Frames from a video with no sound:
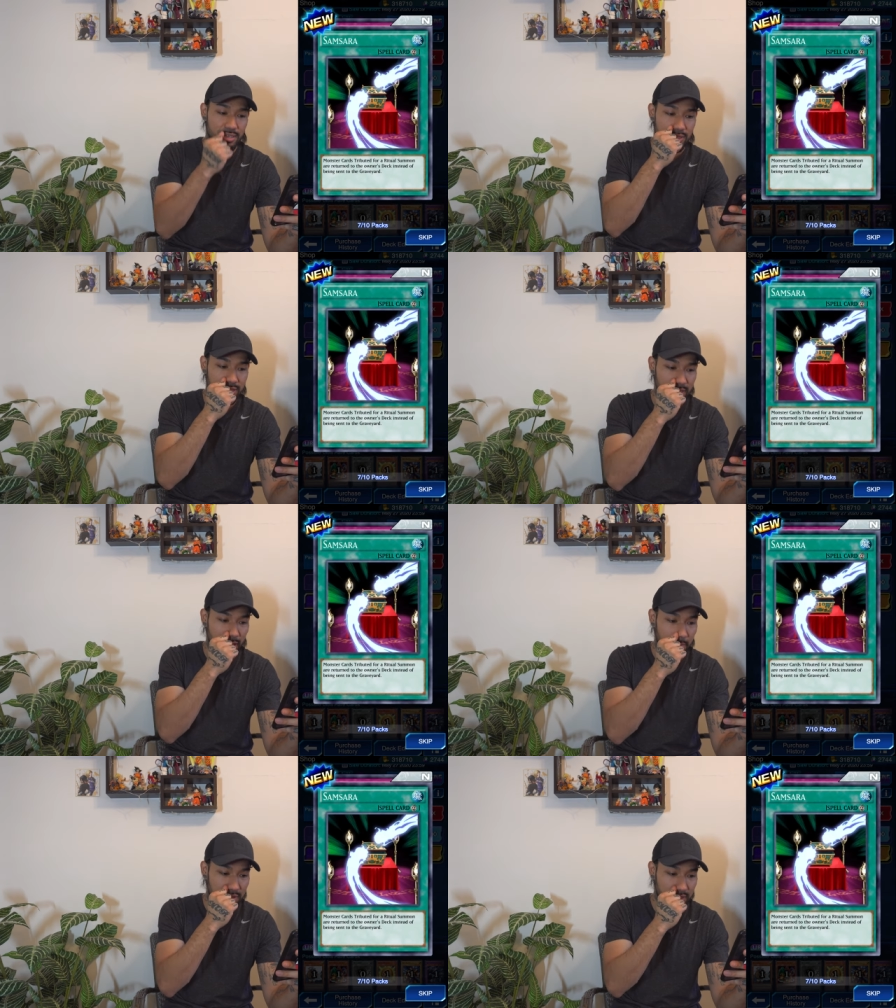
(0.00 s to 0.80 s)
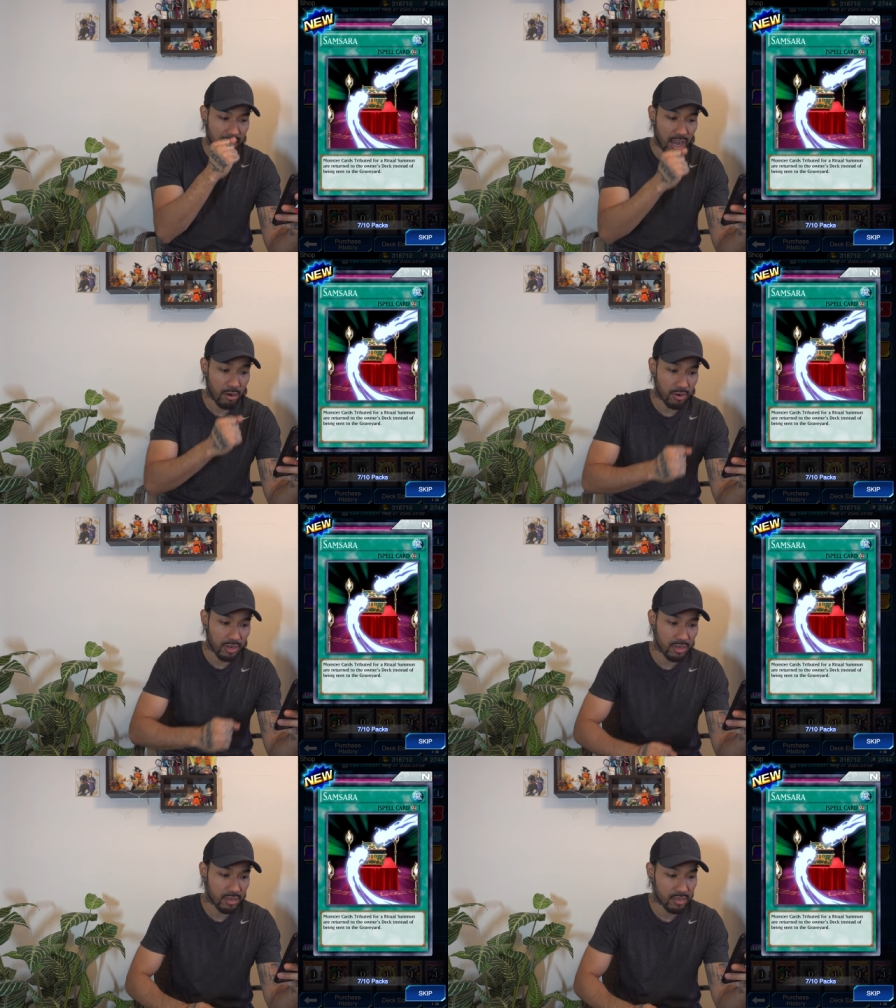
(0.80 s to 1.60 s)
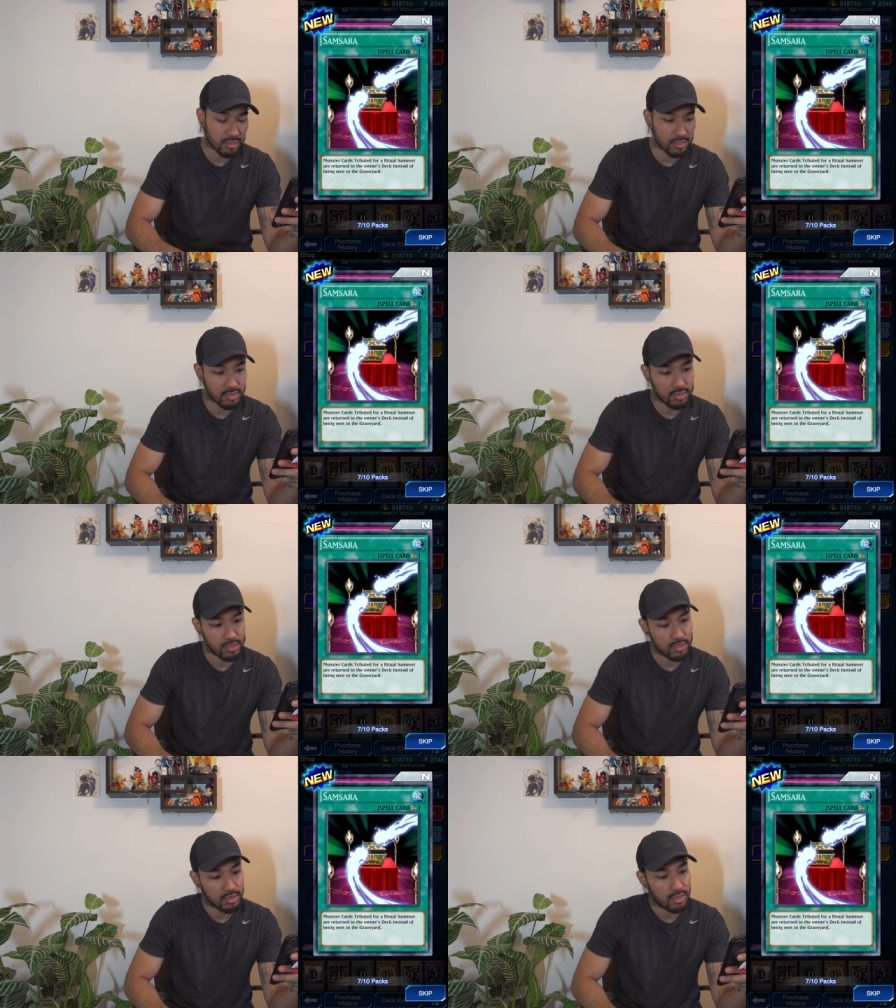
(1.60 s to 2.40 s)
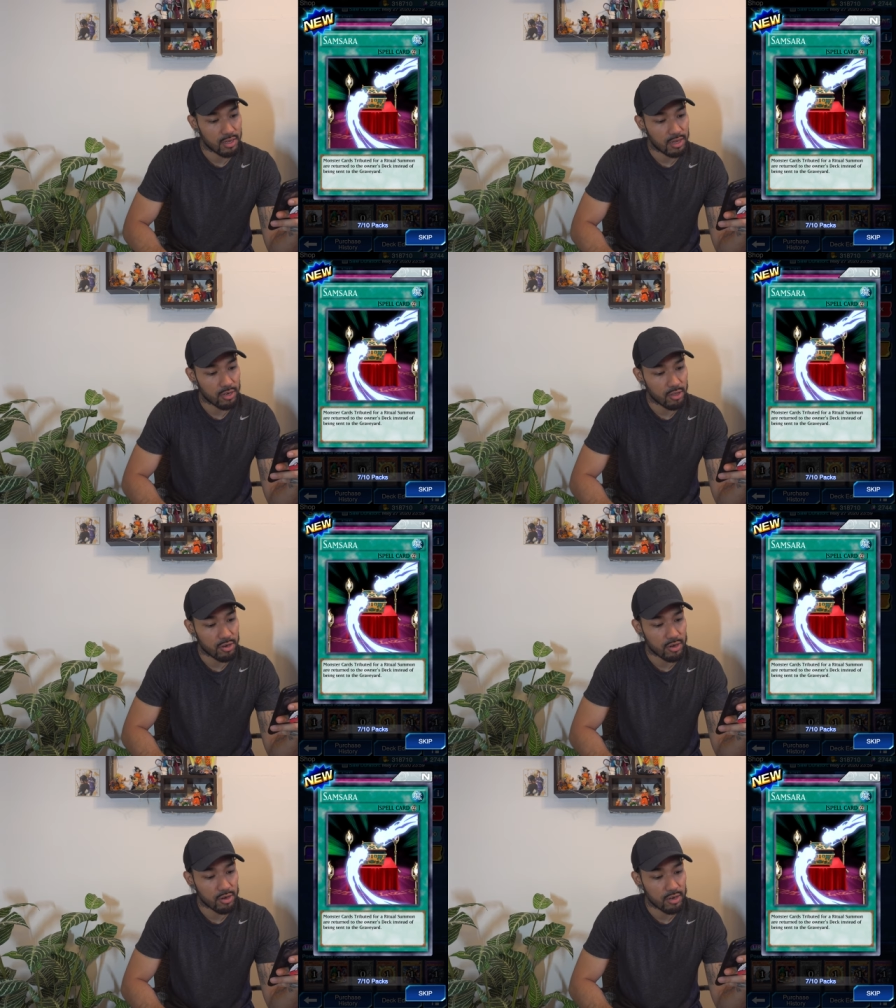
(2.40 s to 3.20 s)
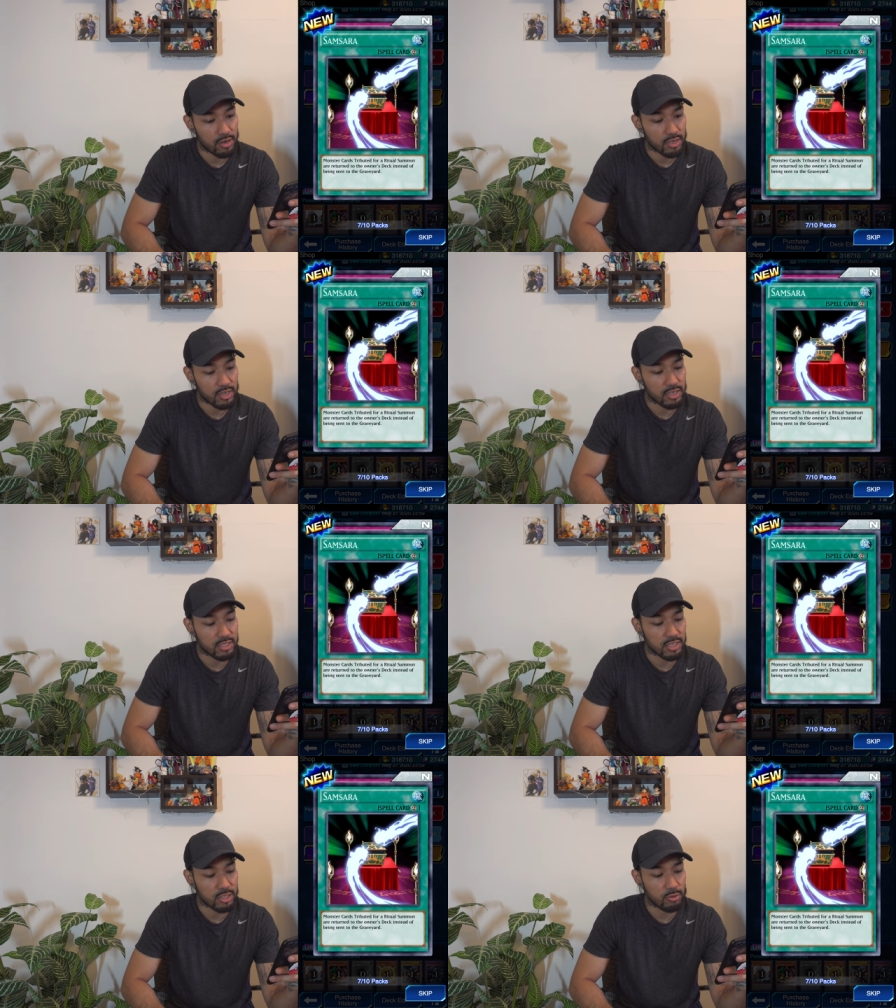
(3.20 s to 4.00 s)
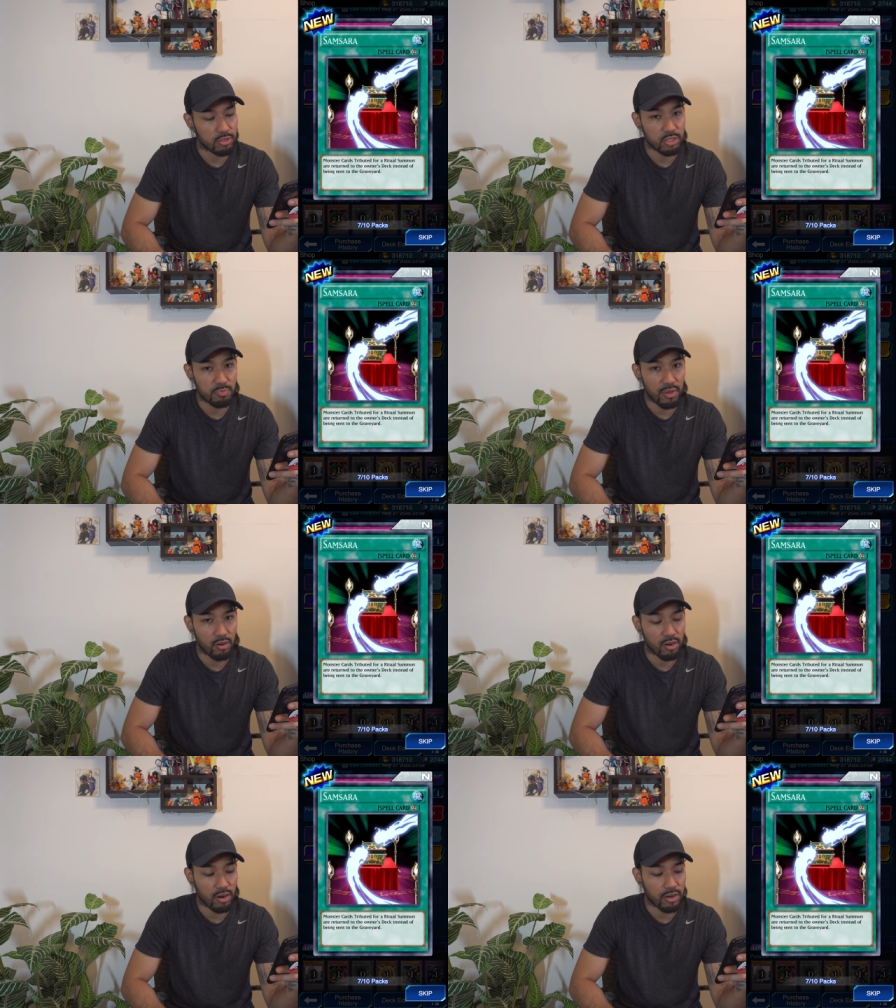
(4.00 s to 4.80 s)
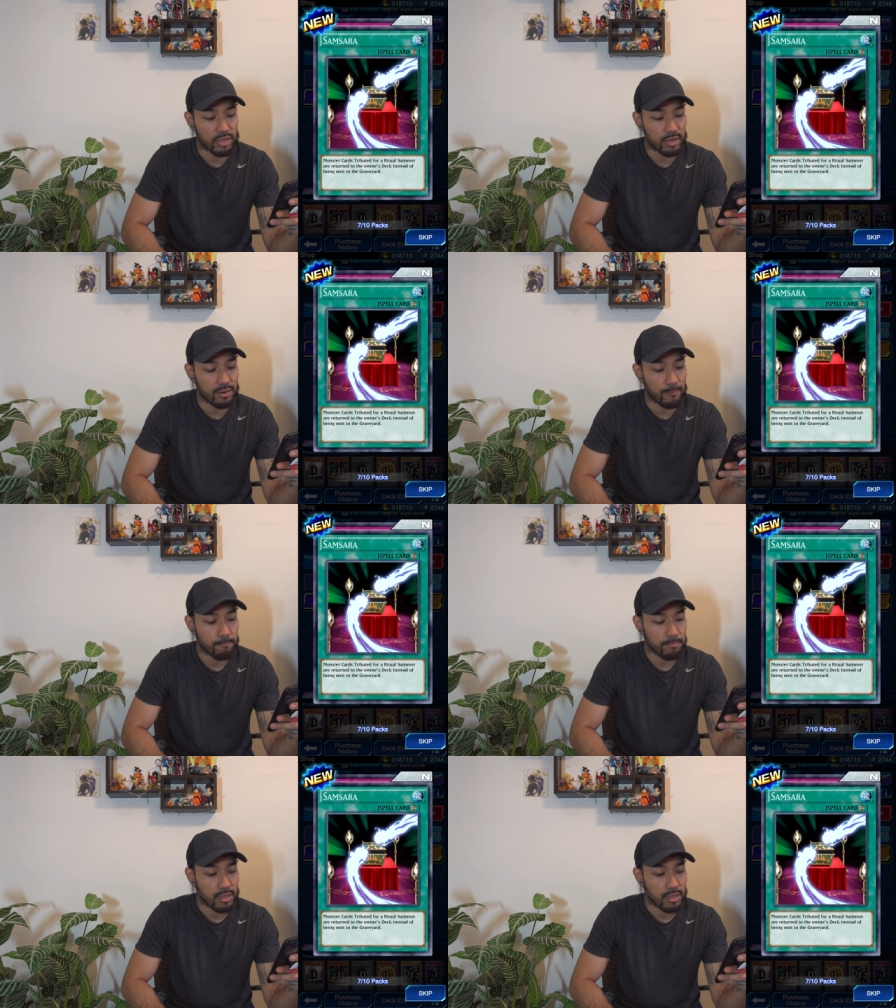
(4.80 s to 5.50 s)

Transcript: Samsara. Another continuous spell card here.